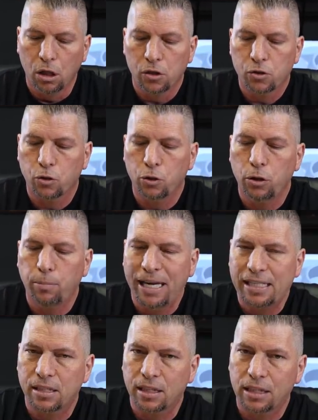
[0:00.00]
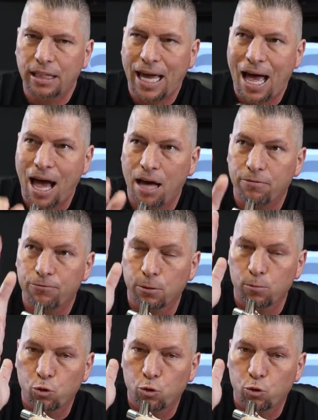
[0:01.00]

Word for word: So you basically have from